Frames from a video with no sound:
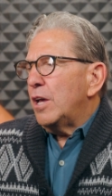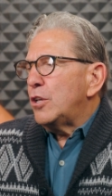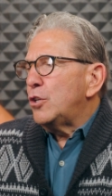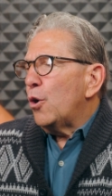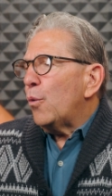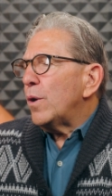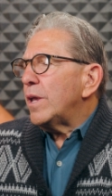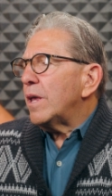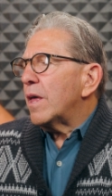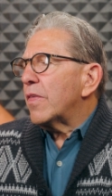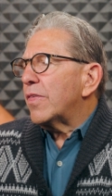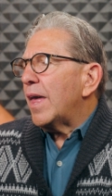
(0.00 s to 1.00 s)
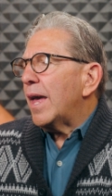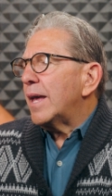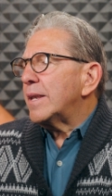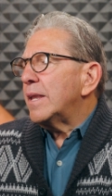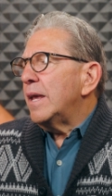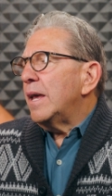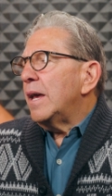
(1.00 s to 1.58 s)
knowing that